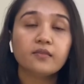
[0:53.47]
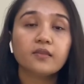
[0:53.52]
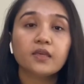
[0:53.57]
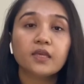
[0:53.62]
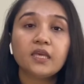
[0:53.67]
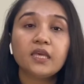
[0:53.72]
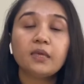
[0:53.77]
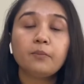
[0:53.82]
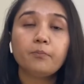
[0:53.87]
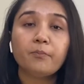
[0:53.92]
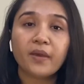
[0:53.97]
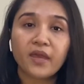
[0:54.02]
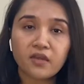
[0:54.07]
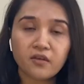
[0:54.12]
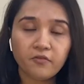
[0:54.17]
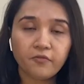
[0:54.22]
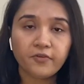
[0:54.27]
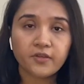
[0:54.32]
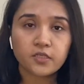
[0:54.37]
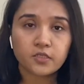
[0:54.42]
The key
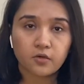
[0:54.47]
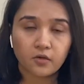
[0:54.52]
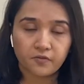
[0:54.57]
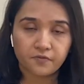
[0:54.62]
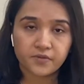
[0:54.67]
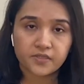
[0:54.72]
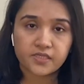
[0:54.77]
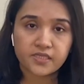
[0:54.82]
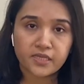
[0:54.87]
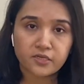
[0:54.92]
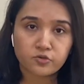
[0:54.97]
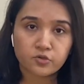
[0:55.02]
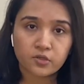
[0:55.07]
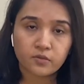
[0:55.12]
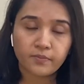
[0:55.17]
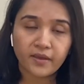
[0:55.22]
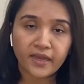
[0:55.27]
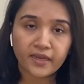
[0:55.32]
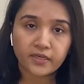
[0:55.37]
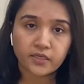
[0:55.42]
benefit of a
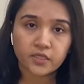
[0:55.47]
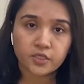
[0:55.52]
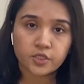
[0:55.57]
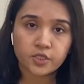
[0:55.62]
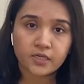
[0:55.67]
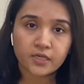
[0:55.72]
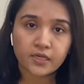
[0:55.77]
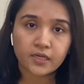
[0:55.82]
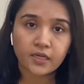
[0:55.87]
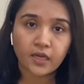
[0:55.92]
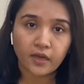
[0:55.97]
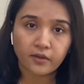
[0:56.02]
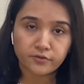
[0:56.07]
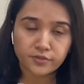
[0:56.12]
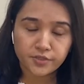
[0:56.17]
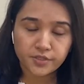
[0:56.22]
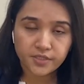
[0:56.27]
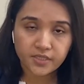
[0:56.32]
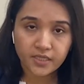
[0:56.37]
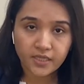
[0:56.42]
central bank digital
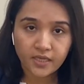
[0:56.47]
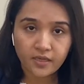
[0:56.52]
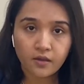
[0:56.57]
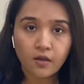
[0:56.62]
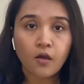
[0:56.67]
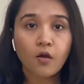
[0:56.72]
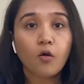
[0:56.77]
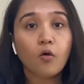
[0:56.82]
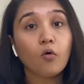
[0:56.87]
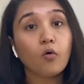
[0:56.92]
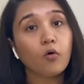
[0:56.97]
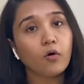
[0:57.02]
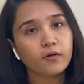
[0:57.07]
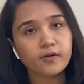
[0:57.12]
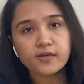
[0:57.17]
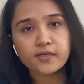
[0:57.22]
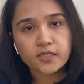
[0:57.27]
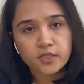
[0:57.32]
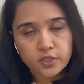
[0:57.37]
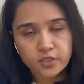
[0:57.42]
currency
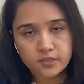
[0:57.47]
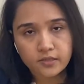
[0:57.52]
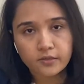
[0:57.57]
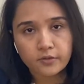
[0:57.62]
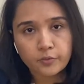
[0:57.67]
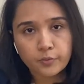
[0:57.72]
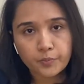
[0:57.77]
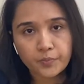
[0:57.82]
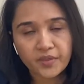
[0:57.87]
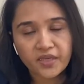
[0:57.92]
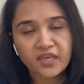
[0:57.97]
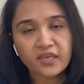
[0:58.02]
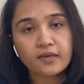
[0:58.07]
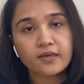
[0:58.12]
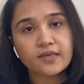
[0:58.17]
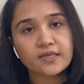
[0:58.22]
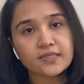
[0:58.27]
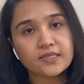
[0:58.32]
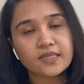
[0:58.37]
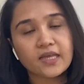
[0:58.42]
or a digital rupee
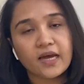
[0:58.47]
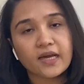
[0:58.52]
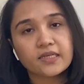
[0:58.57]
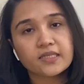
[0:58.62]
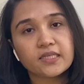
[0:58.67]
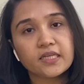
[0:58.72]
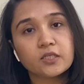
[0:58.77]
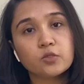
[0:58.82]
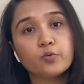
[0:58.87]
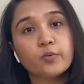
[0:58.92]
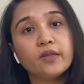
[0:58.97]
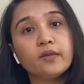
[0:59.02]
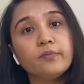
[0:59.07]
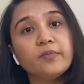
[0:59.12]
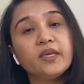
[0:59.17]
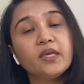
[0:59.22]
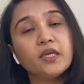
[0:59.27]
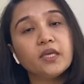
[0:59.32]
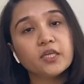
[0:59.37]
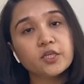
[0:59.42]
is that it will
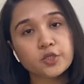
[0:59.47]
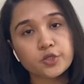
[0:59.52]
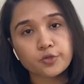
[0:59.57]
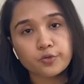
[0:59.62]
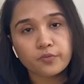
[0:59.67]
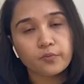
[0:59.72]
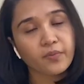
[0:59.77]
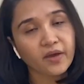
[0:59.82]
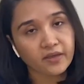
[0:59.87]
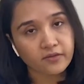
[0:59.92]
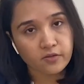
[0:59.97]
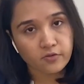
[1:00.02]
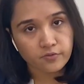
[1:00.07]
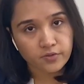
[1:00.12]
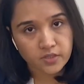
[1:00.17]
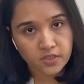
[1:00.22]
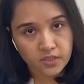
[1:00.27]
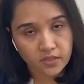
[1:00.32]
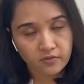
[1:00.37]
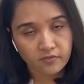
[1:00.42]
be issued by the
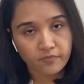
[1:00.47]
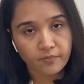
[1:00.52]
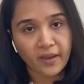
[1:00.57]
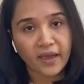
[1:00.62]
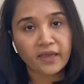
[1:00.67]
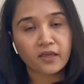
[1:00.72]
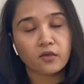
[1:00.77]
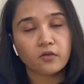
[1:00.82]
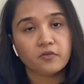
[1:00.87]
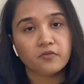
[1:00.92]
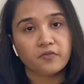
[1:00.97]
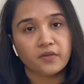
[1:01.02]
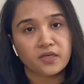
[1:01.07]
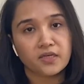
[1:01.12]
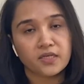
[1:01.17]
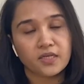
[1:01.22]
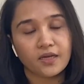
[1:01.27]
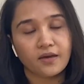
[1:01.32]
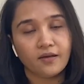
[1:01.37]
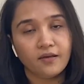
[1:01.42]
Reserve Bank of
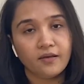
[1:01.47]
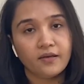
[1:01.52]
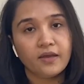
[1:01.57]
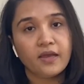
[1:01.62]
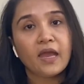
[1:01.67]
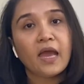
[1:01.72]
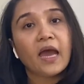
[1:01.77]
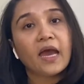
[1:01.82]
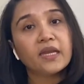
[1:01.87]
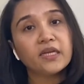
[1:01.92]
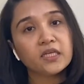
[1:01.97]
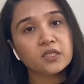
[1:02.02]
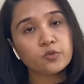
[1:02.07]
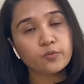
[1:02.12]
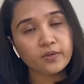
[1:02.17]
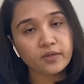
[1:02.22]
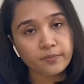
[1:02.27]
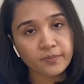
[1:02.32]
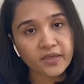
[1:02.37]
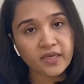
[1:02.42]
India and it
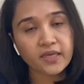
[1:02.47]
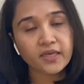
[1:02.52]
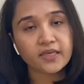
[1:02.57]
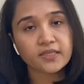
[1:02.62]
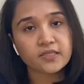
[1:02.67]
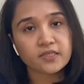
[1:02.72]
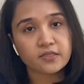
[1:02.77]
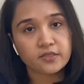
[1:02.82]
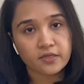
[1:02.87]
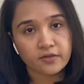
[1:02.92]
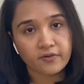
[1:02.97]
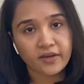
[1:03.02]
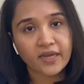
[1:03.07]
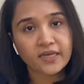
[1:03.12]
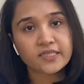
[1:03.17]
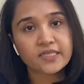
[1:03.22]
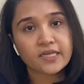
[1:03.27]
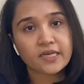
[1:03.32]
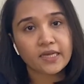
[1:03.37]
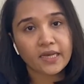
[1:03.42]
will be its
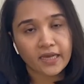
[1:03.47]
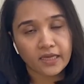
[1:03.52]
direct